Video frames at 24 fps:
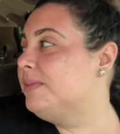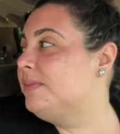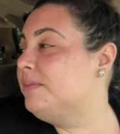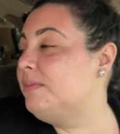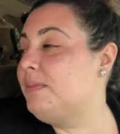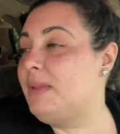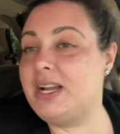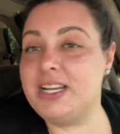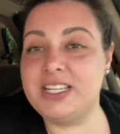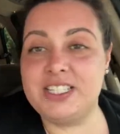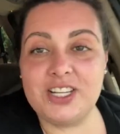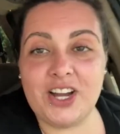
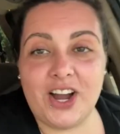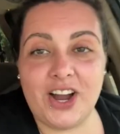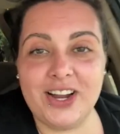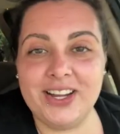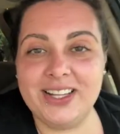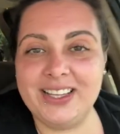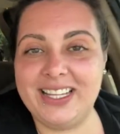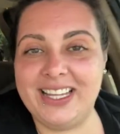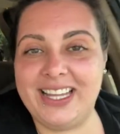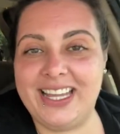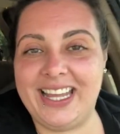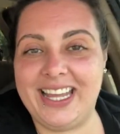my
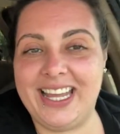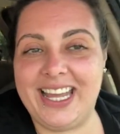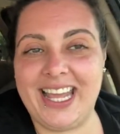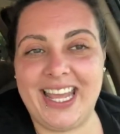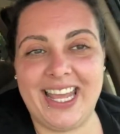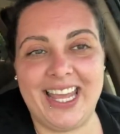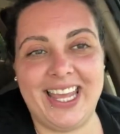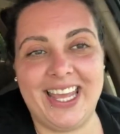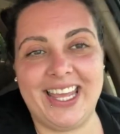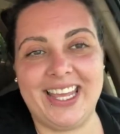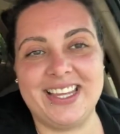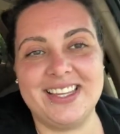
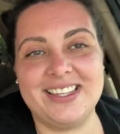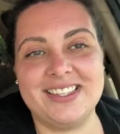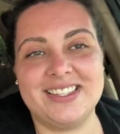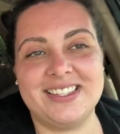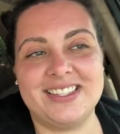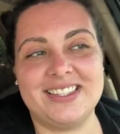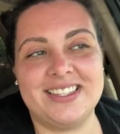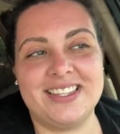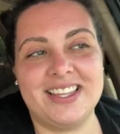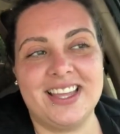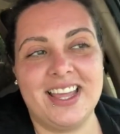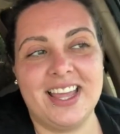darlings.
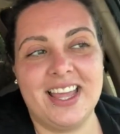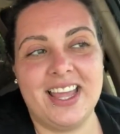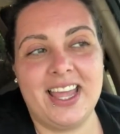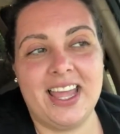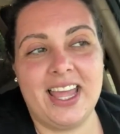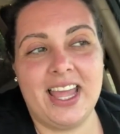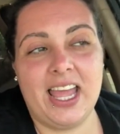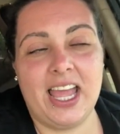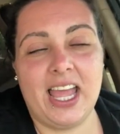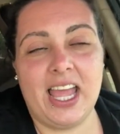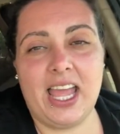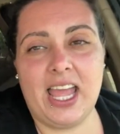
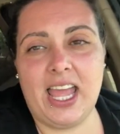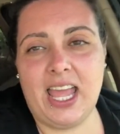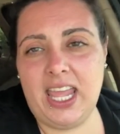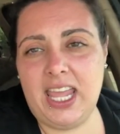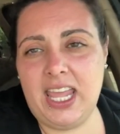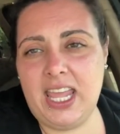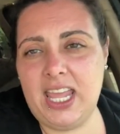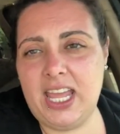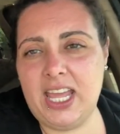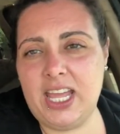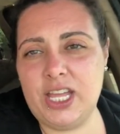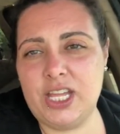
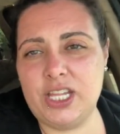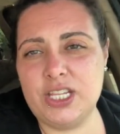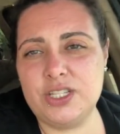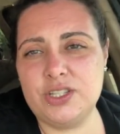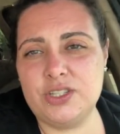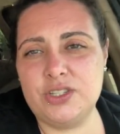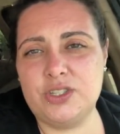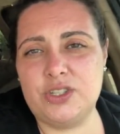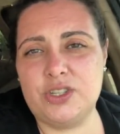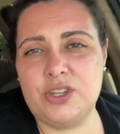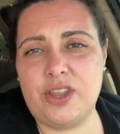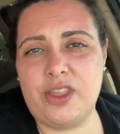
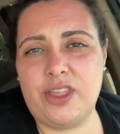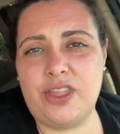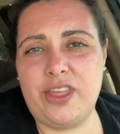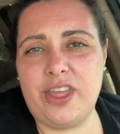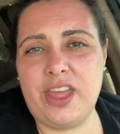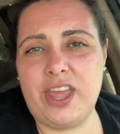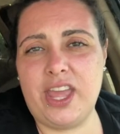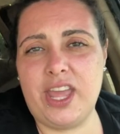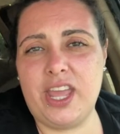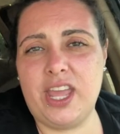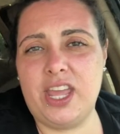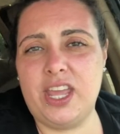And
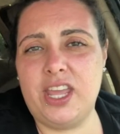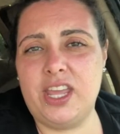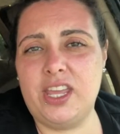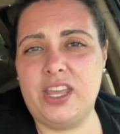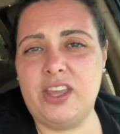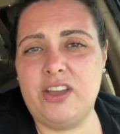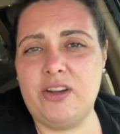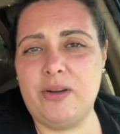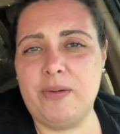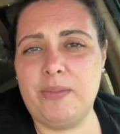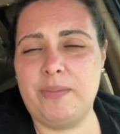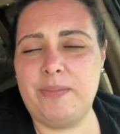
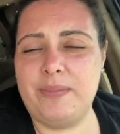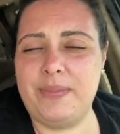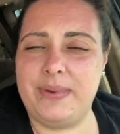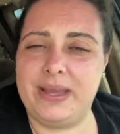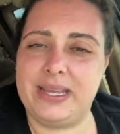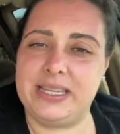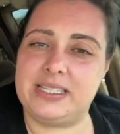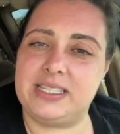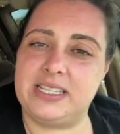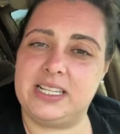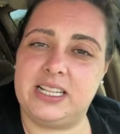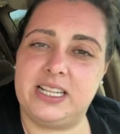they are
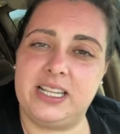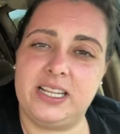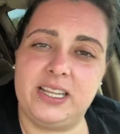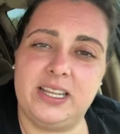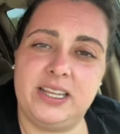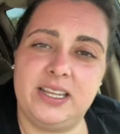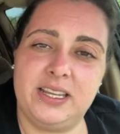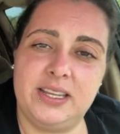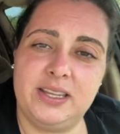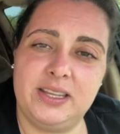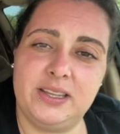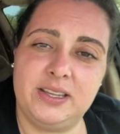
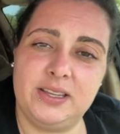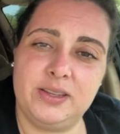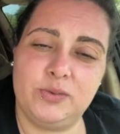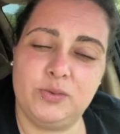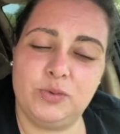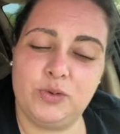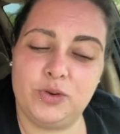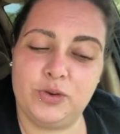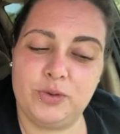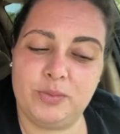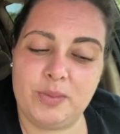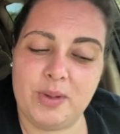basically
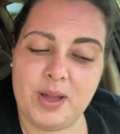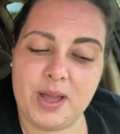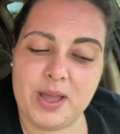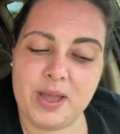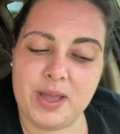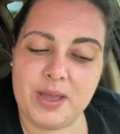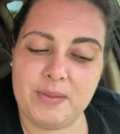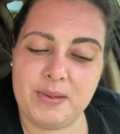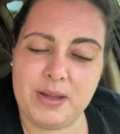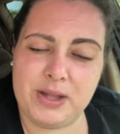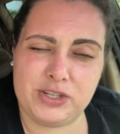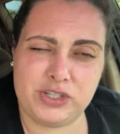were my
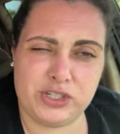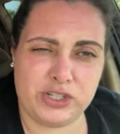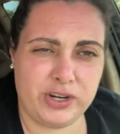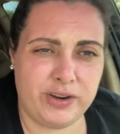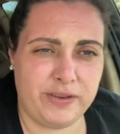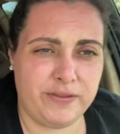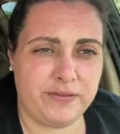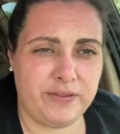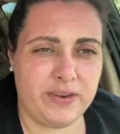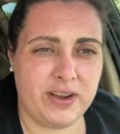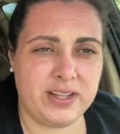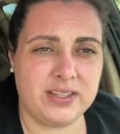
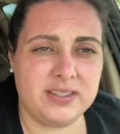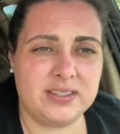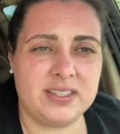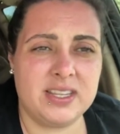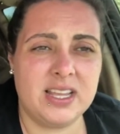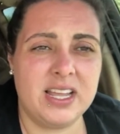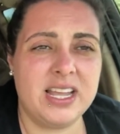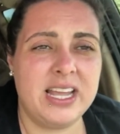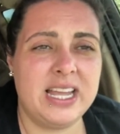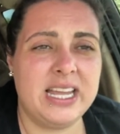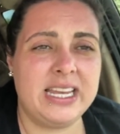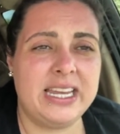imaginary friends.
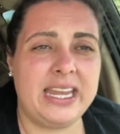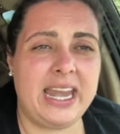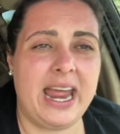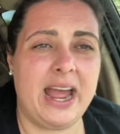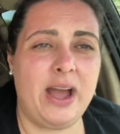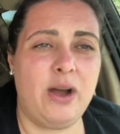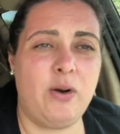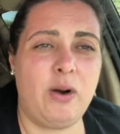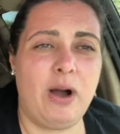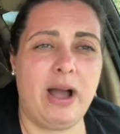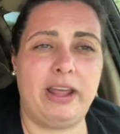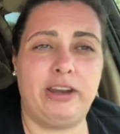
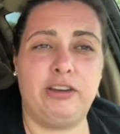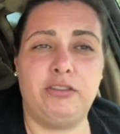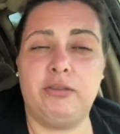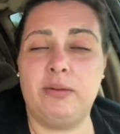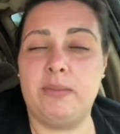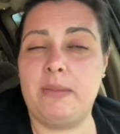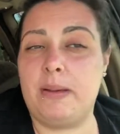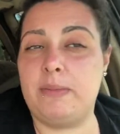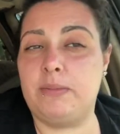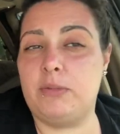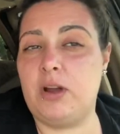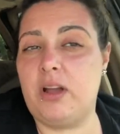Now, I don't
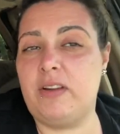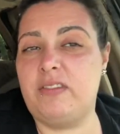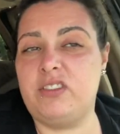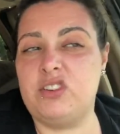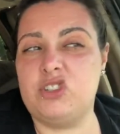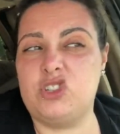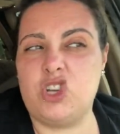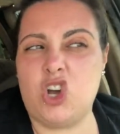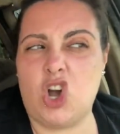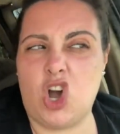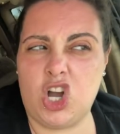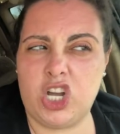remember ever
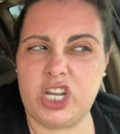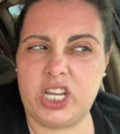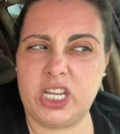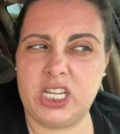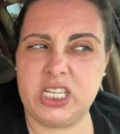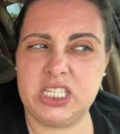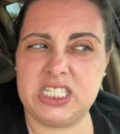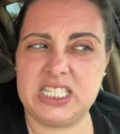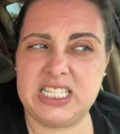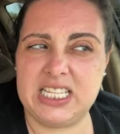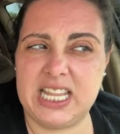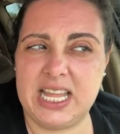
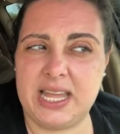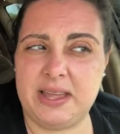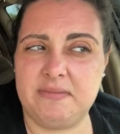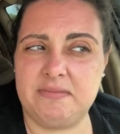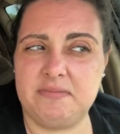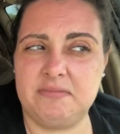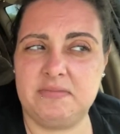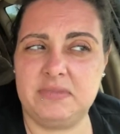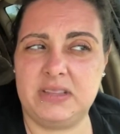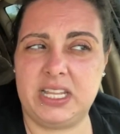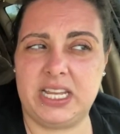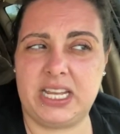talking to
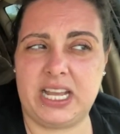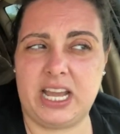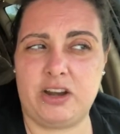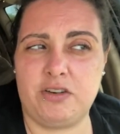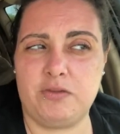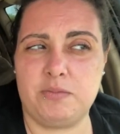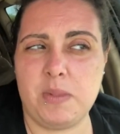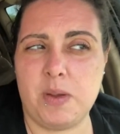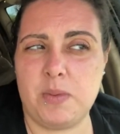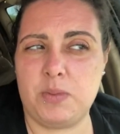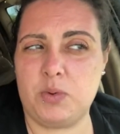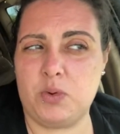them. Like, I
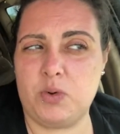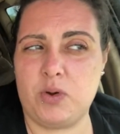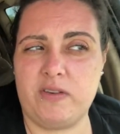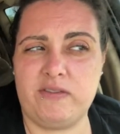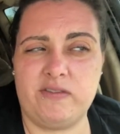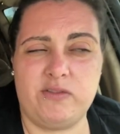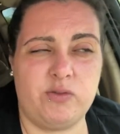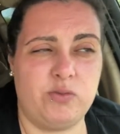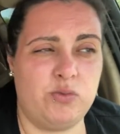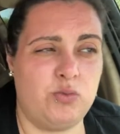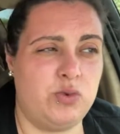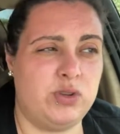don't remember
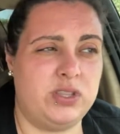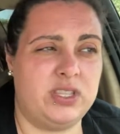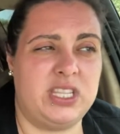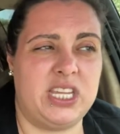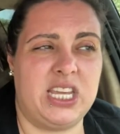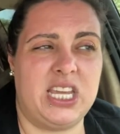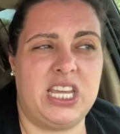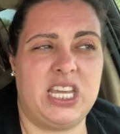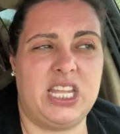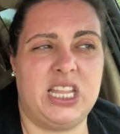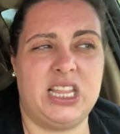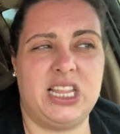ever what
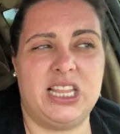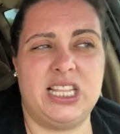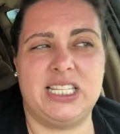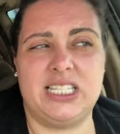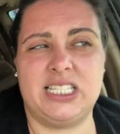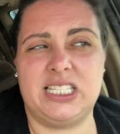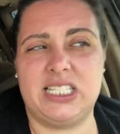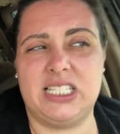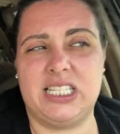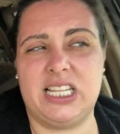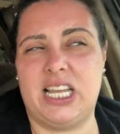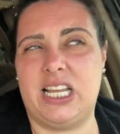they
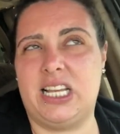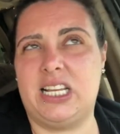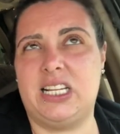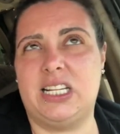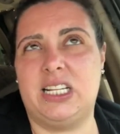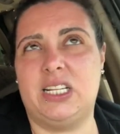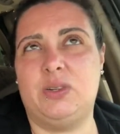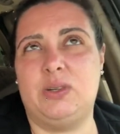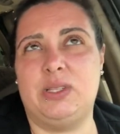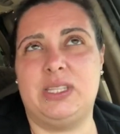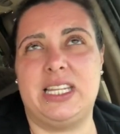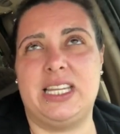like,
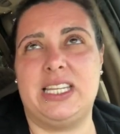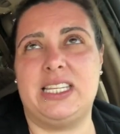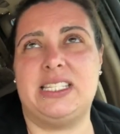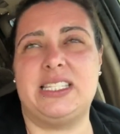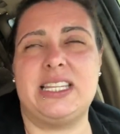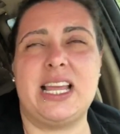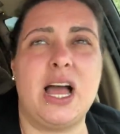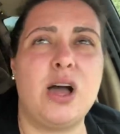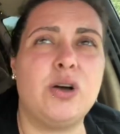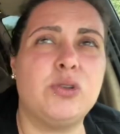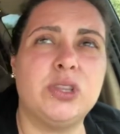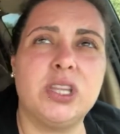what they
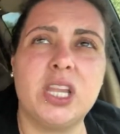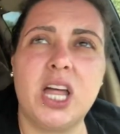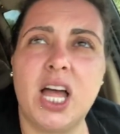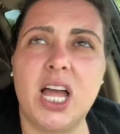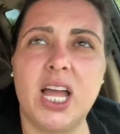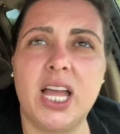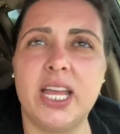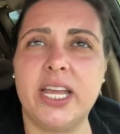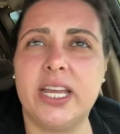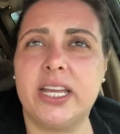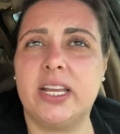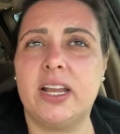sound
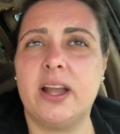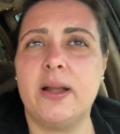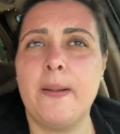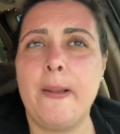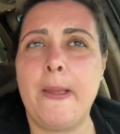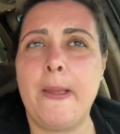like.